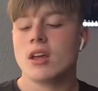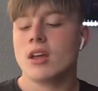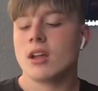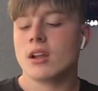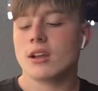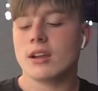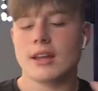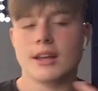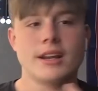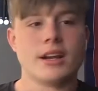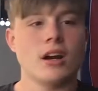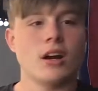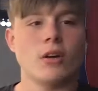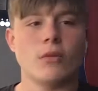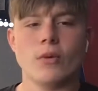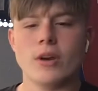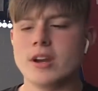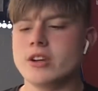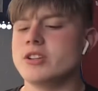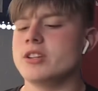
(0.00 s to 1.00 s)
like
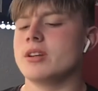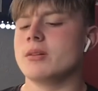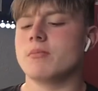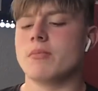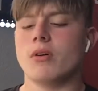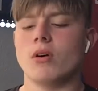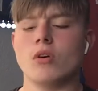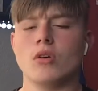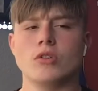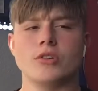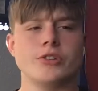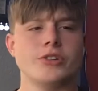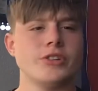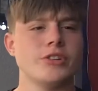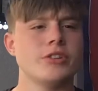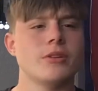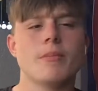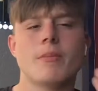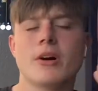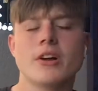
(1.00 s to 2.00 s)
Raging Bulls,
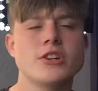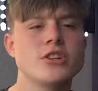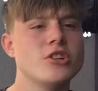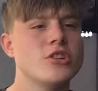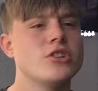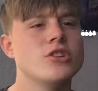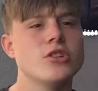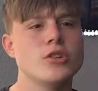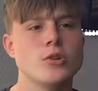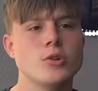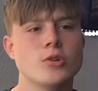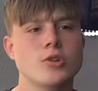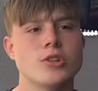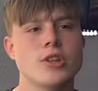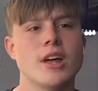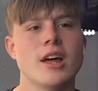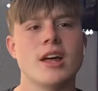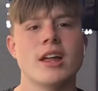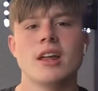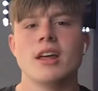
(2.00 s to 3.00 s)
just a bunch of shoes
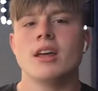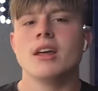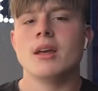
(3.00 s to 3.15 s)
that